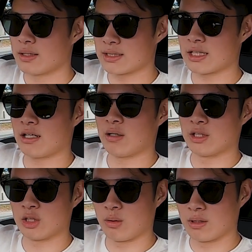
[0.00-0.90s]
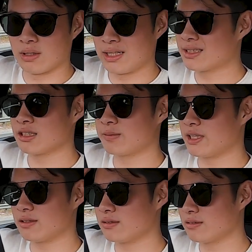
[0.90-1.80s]
That's how I know a little
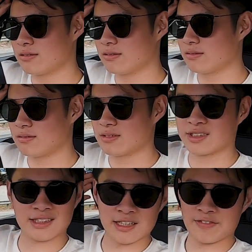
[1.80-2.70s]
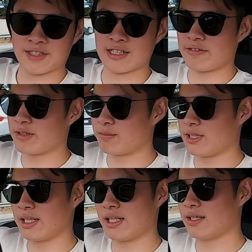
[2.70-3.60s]
bit surface level
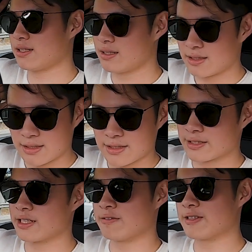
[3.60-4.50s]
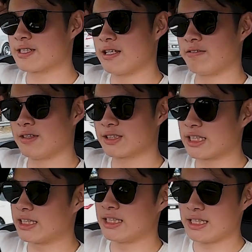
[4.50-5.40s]
Malay, surface level
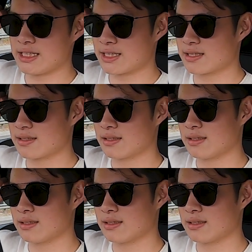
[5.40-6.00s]
Chinese,